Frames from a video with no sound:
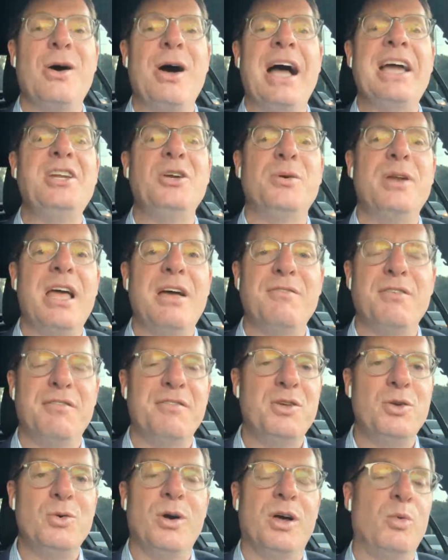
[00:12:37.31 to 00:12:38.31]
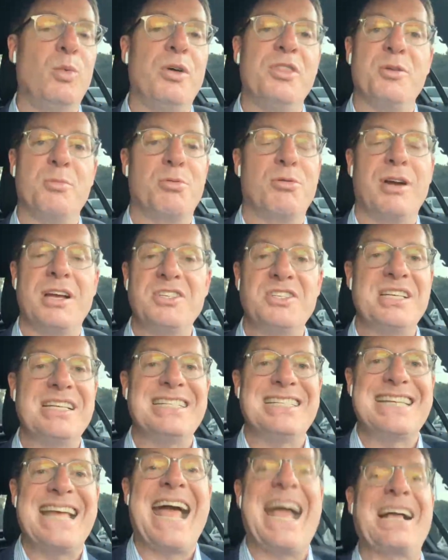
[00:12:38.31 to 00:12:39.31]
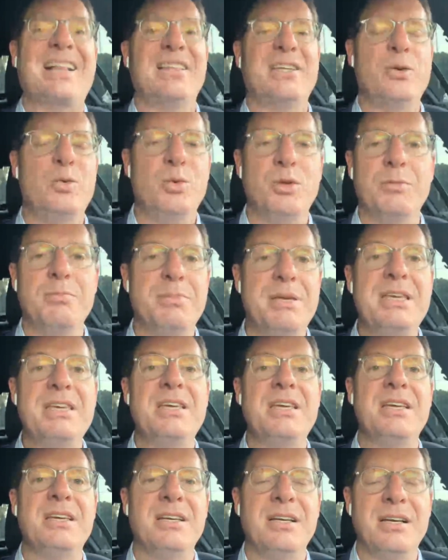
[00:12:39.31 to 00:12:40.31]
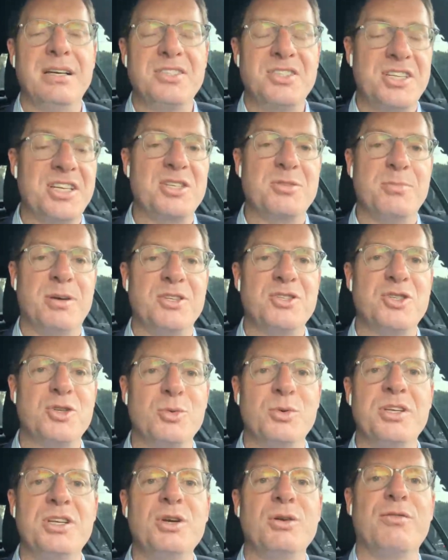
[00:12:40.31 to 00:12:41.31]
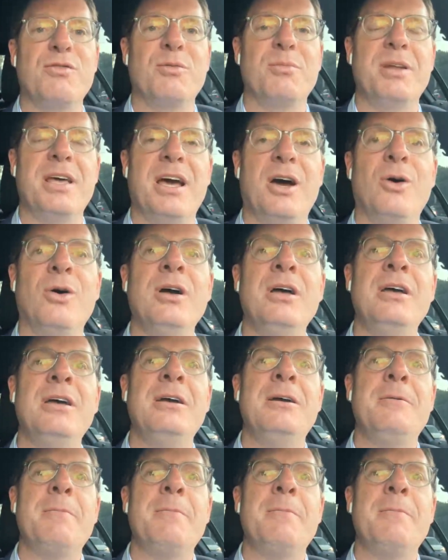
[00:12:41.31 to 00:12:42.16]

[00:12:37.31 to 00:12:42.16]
Now, I don't have a view on what the price exactly will be 6 months to a year from now,